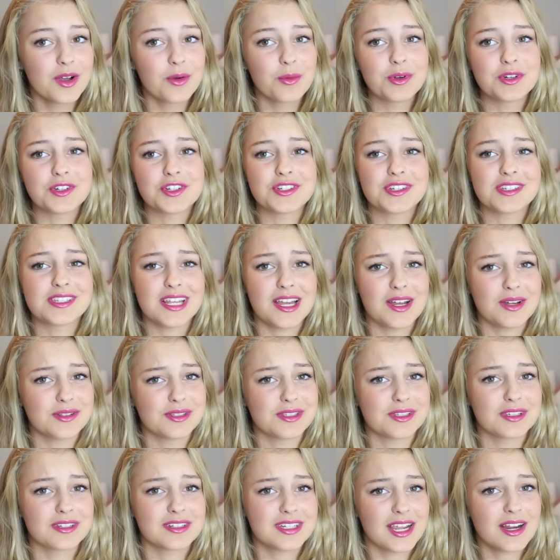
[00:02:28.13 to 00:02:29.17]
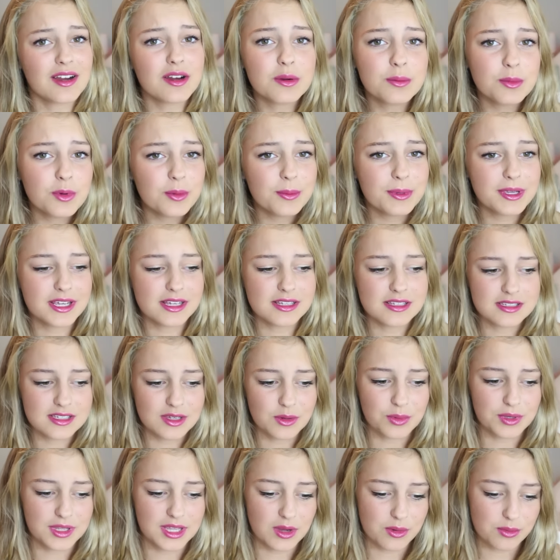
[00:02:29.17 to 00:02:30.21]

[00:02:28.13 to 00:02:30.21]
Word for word: which sounds terrible because it would